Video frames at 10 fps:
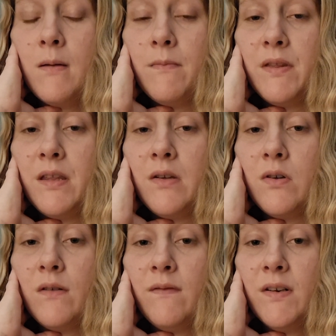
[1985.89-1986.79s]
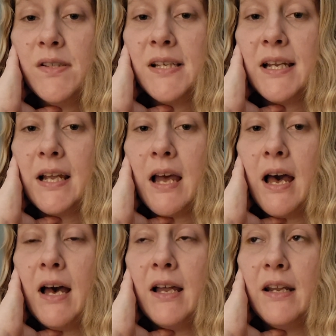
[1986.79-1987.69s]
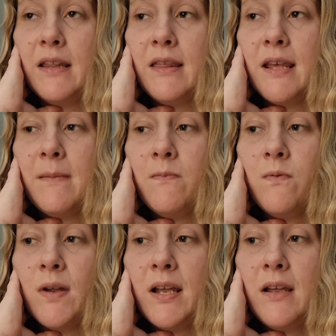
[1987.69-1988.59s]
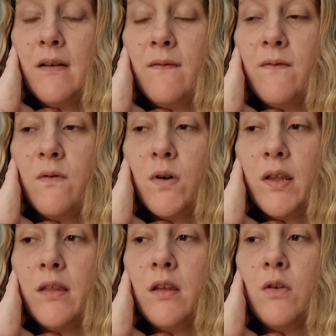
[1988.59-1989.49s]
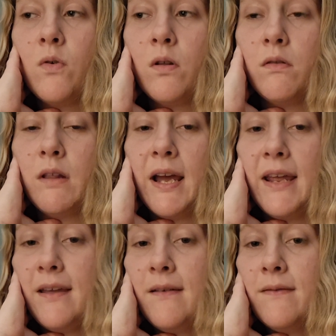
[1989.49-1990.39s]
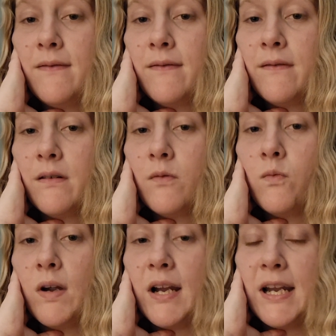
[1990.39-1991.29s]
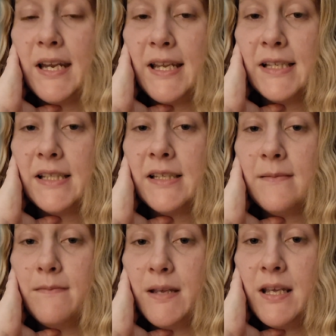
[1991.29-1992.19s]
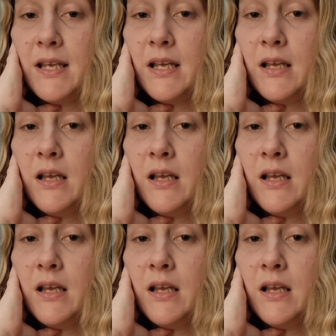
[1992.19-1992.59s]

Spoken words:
But the universe and God, they bring forth your life where it needs to be